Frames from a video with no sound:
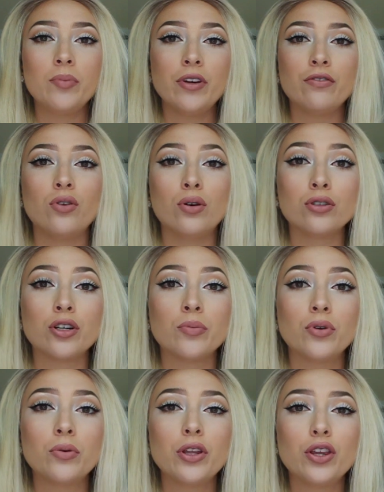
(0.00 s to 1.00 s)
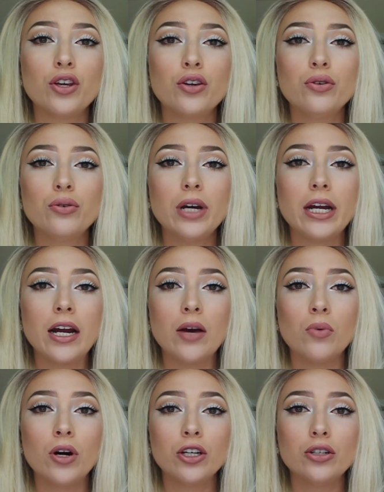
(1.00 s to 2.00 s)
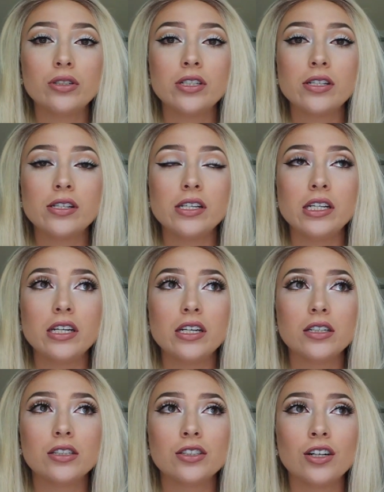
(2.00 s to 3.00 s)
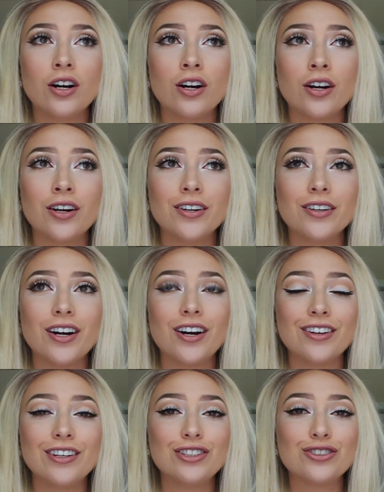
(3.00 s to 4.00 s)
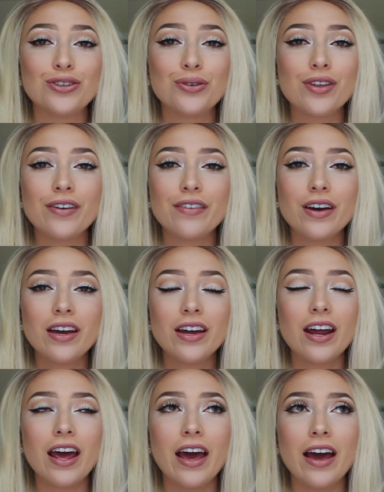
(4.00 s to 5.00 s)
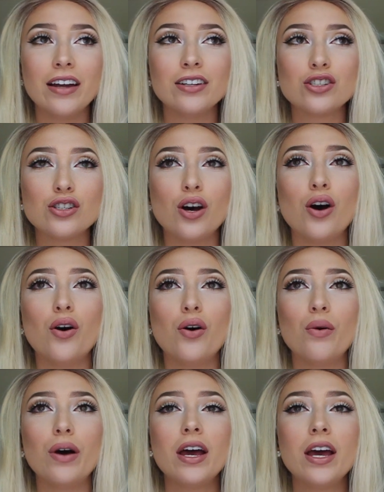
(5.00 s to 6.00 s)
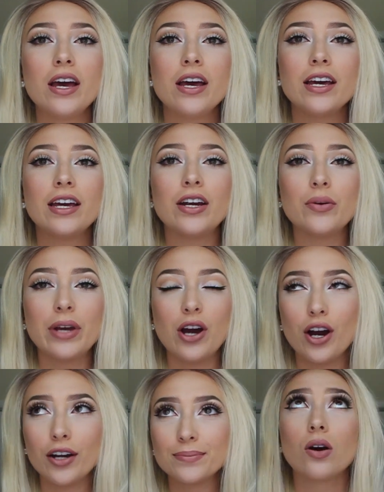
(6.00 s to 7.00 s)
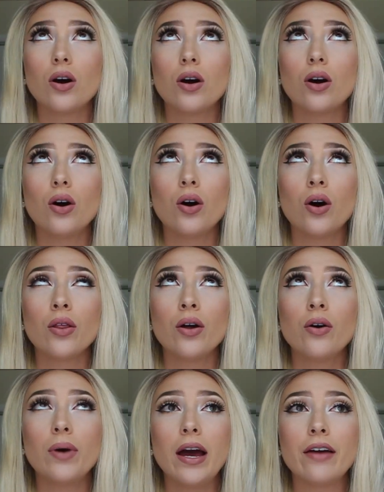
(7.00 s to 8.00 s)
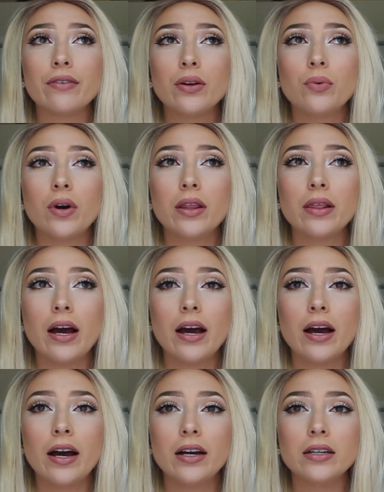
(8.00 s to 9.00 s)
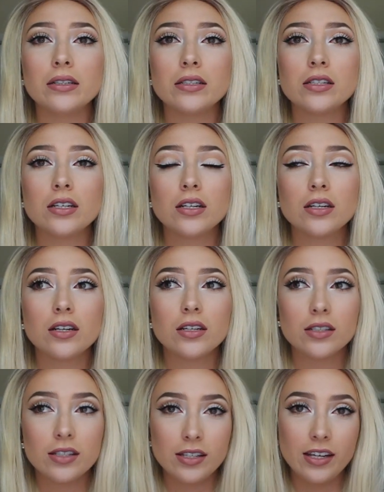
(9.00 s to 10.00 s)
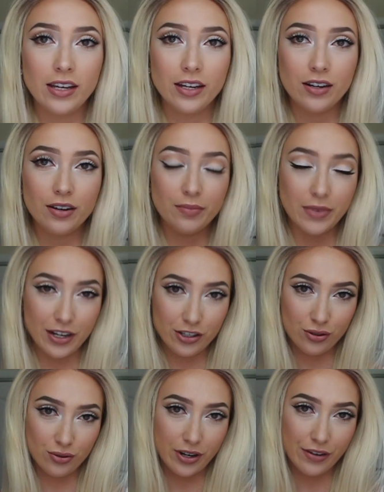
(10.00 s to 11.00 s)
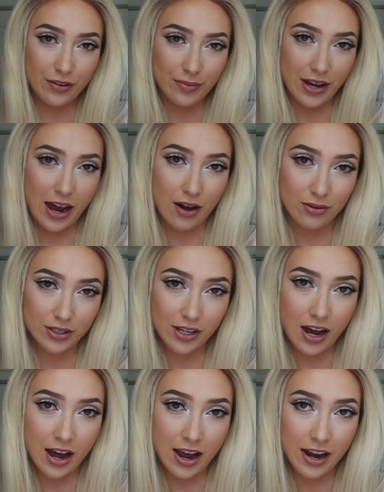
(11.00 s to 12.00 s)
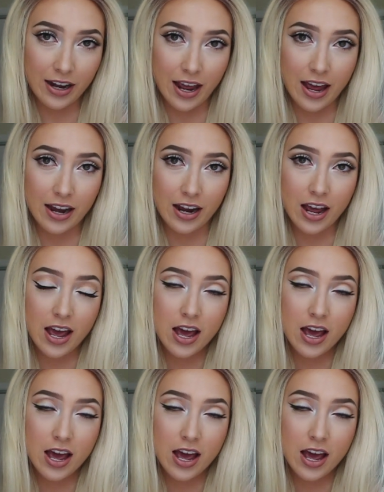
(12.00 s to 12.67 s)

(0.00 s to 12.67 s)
to be vulnerable with you, and I want you to see the hard, ugly truth of it, and so here we are. Although everyone that has seen my story from the outside and